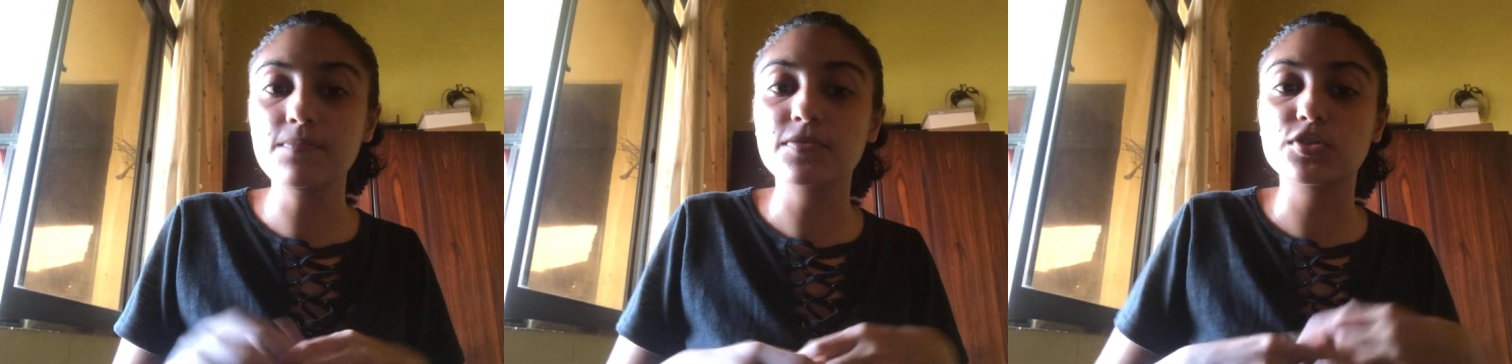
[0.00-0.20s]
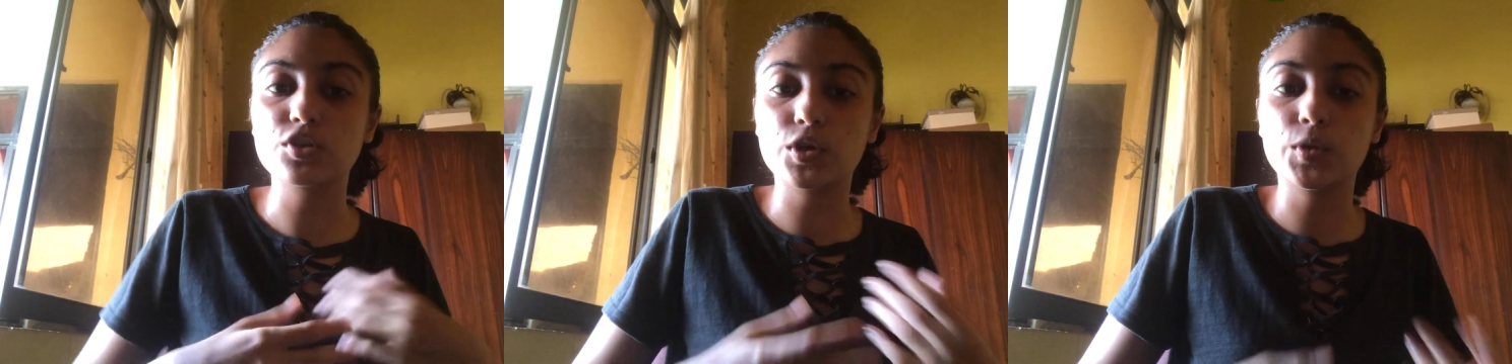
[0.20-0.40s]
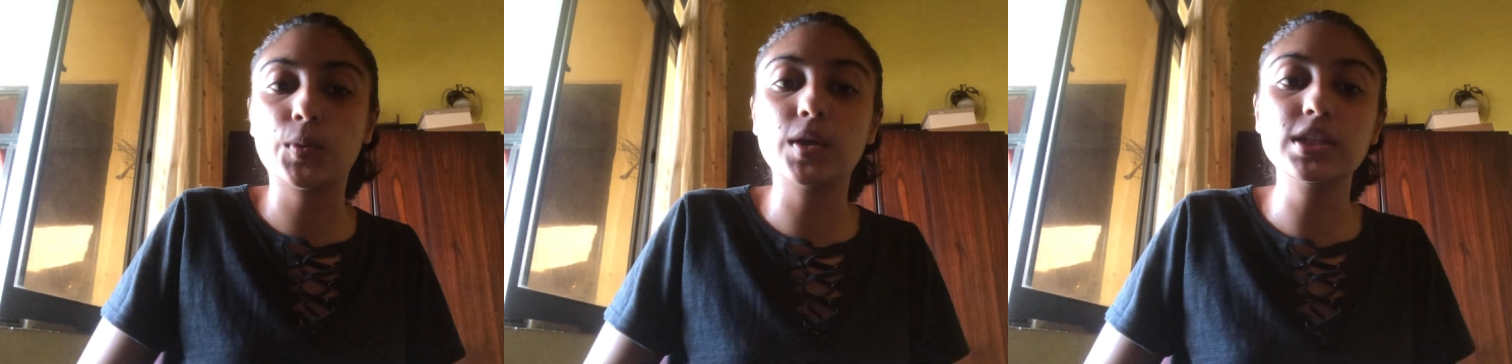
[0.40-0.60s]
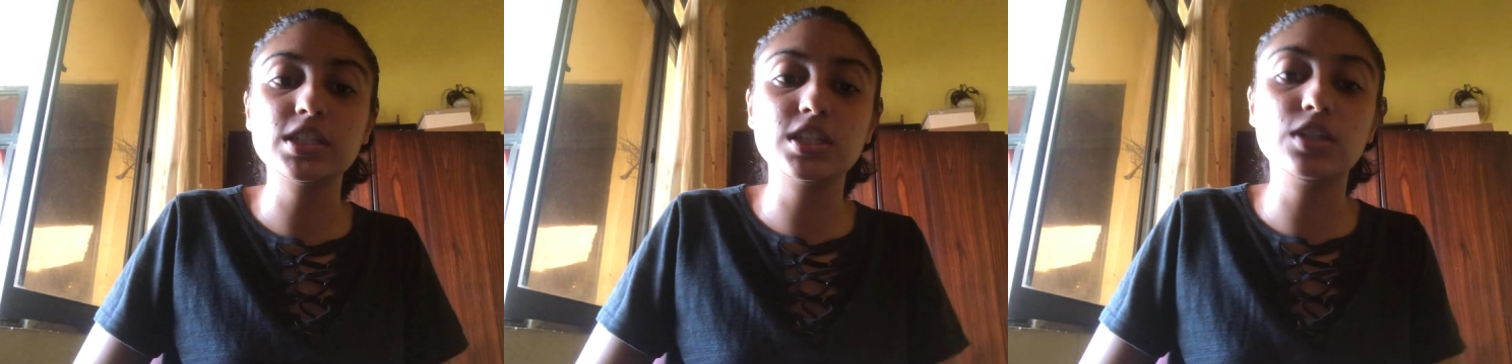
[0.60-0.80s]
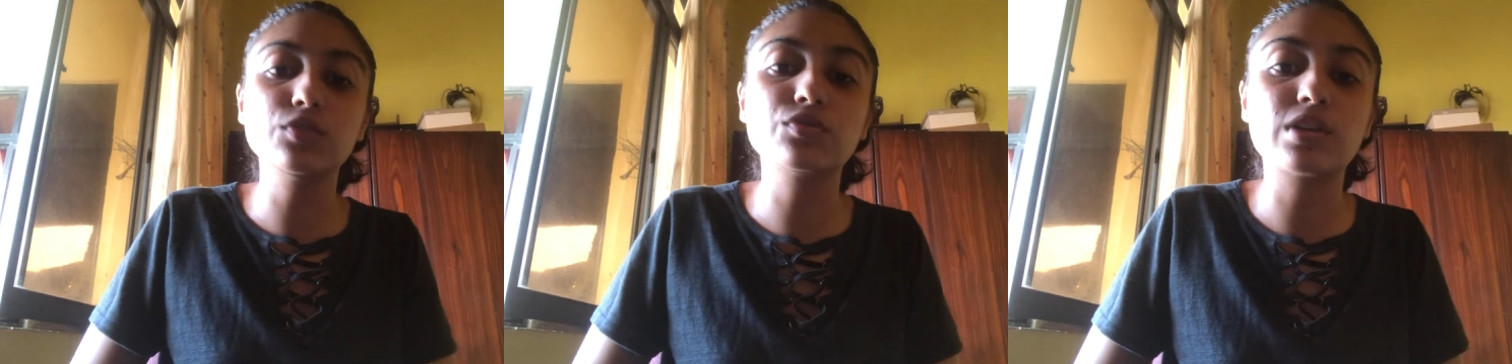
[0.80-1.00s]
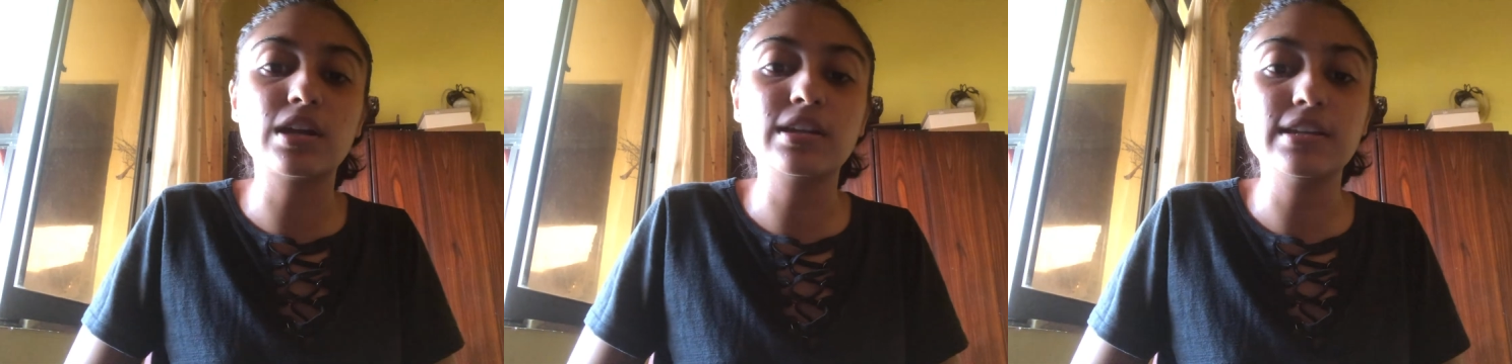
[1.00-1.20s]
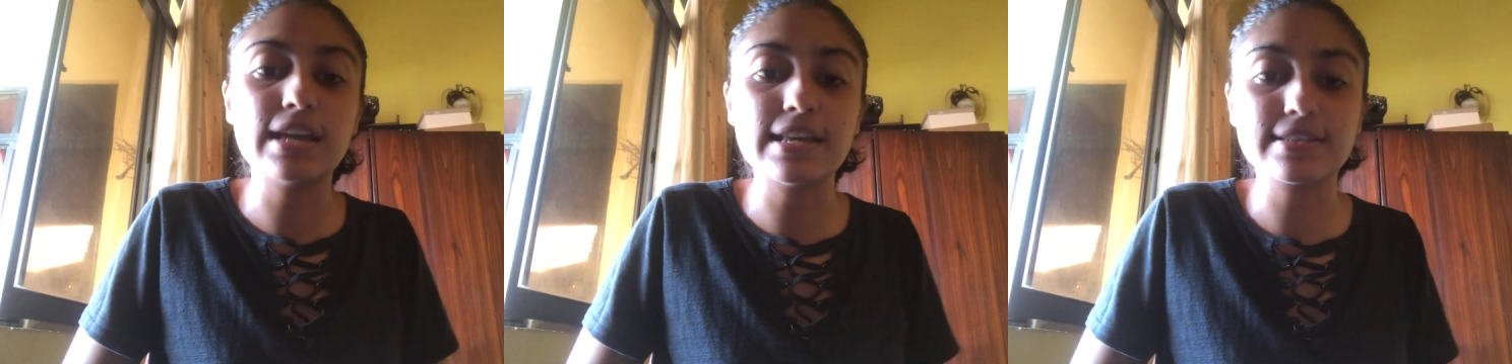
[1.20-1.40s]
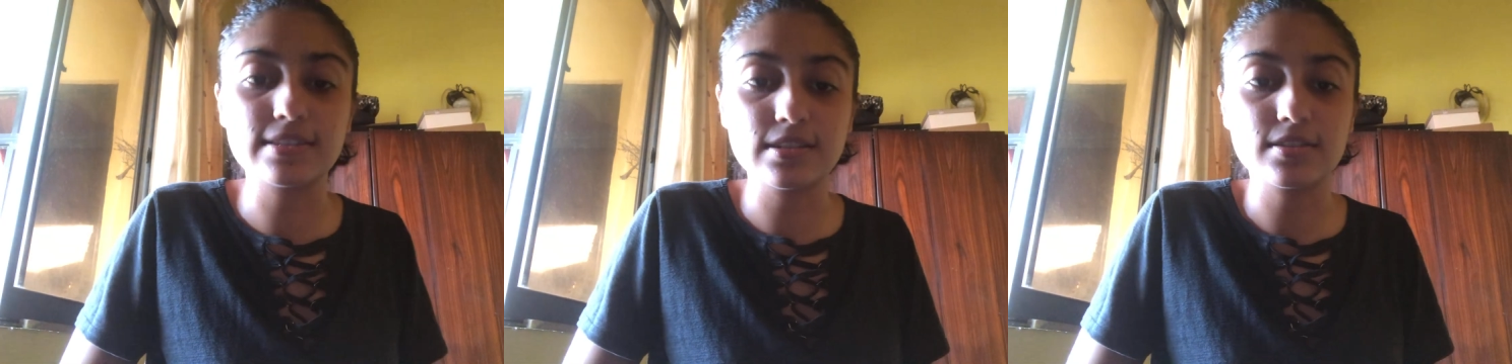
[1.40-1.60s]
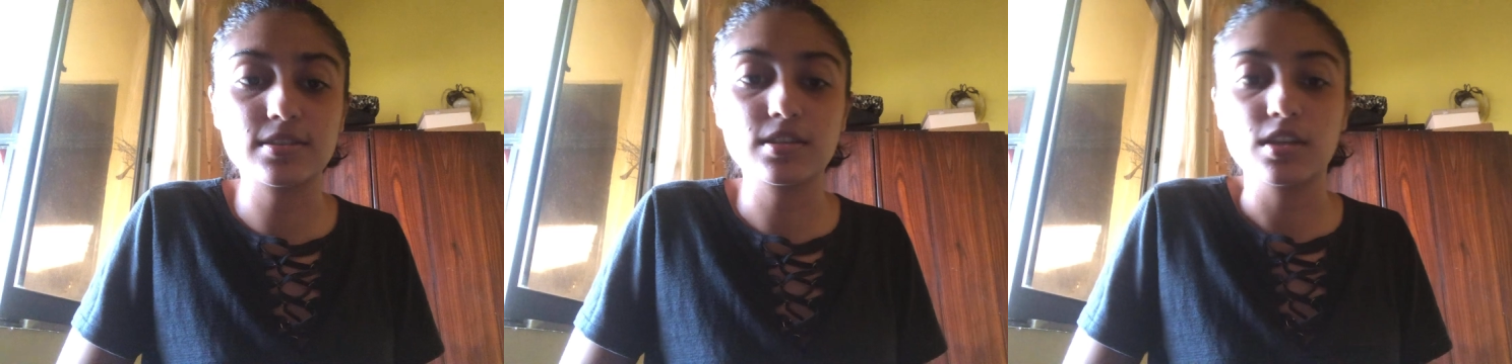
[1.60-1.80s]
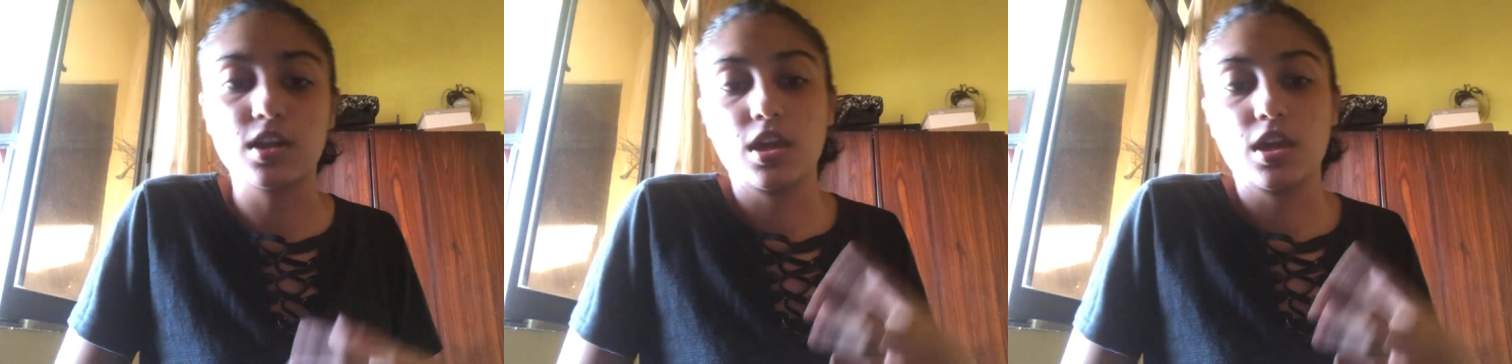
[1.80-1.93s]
So quality you run as this.